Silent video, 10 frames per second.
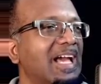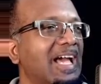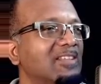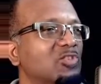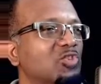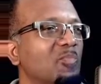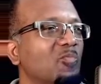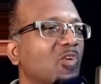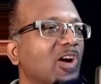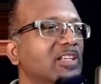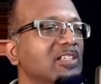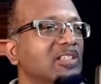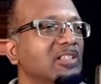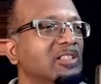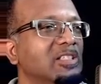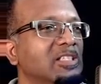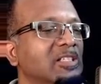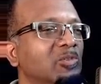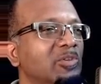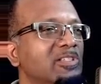and someone
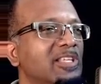who is